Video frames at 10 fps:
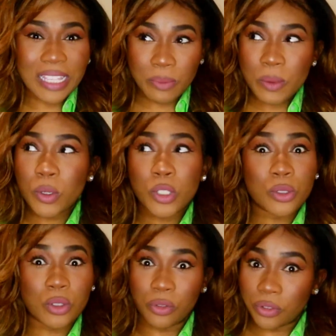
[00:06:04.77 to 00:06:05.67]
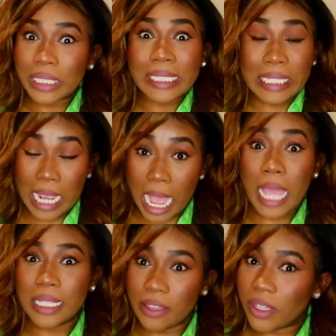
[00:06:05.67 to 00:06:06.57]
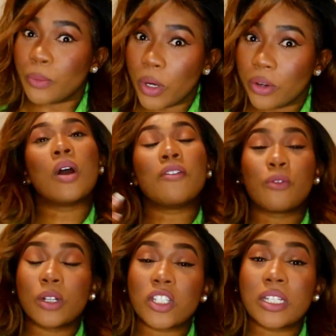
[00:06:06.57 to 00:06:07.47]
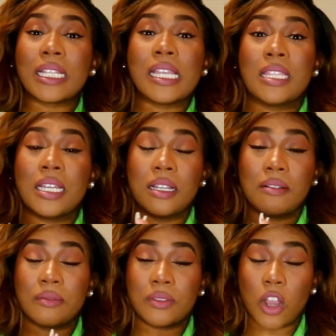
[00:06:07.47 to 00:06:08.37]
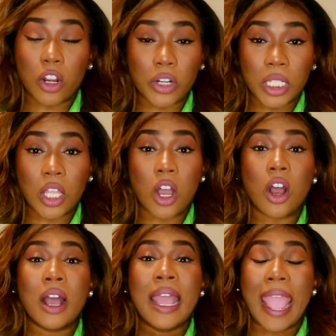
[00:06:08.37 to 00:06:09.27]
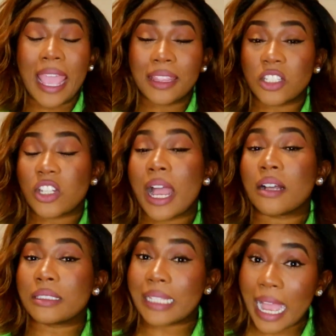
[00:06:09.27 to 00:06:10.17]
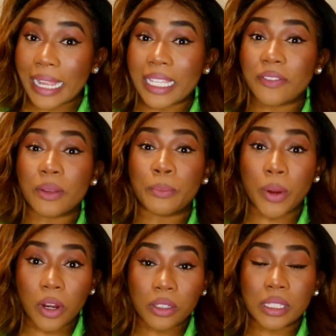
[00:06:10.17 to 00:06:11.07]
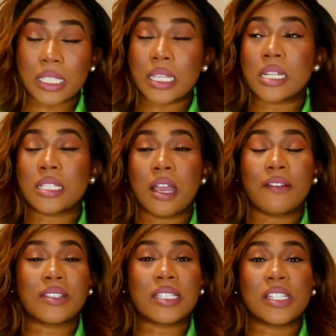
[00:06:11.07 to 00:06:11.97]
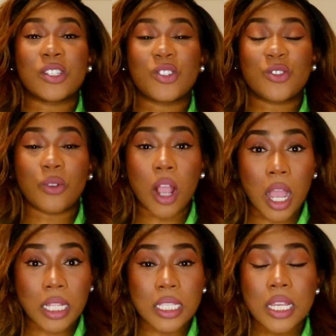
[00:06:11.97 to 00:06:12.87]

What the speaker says: Like, people used to fully die giving birth. Unfortunately, the daughter-in-law and the child died giving birth. The son is obviously distraught.